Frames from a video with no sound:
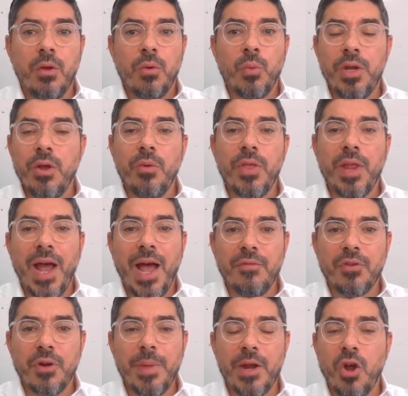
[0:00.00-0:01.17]
We know that
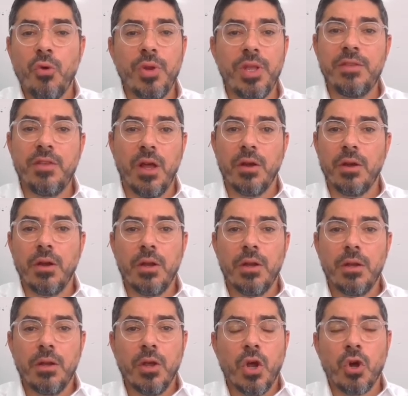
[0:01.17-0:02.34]
Avram had already done
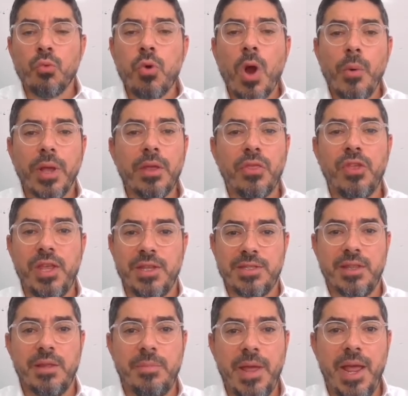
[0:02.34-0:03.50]
heroic things in
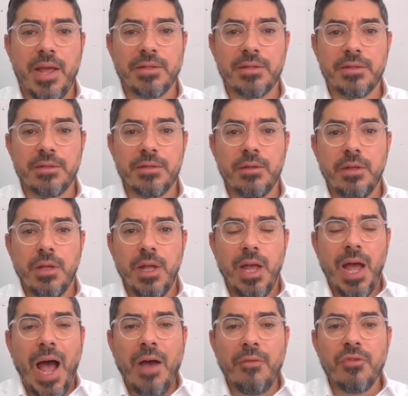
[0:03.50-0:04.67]
the past.
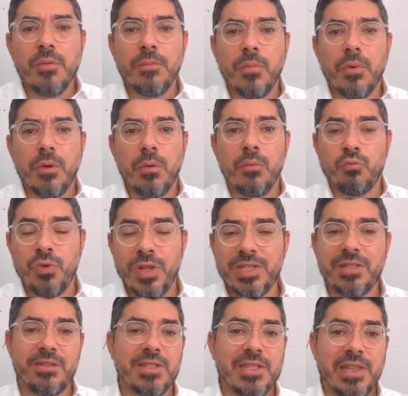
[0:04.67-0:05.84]
Avram
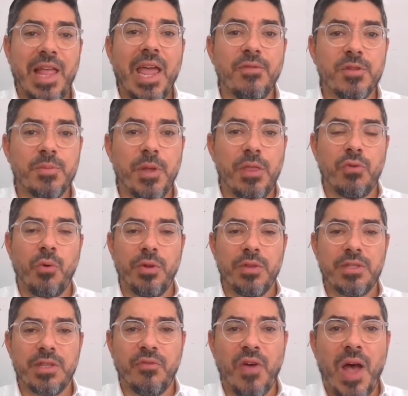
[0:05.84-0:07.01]
risked his life to be thrown into
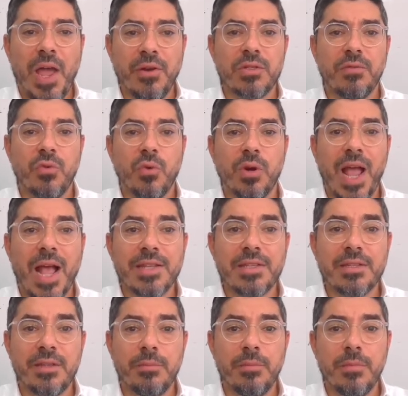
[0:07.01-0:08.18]
the fires of
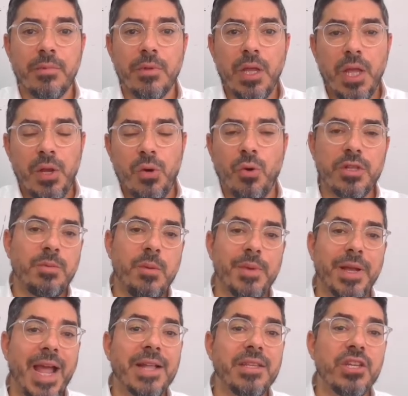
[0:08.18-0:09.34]
Orkastim in order to be
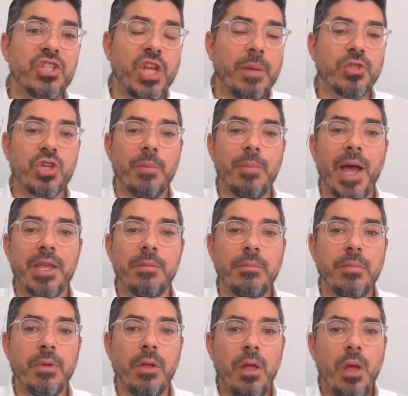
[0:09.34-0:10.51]
Mekadesh Shem Shamayim.
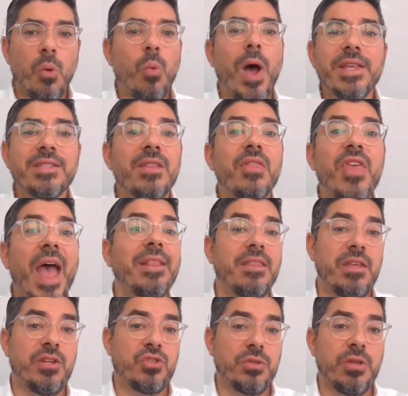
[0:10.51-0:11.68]
Why isn't that the
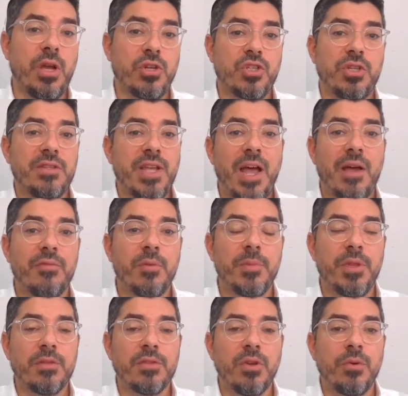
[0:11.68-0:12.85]
introduction to Avram in
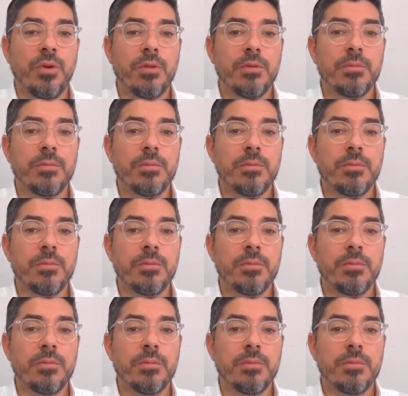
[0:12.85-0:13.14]
the Torah?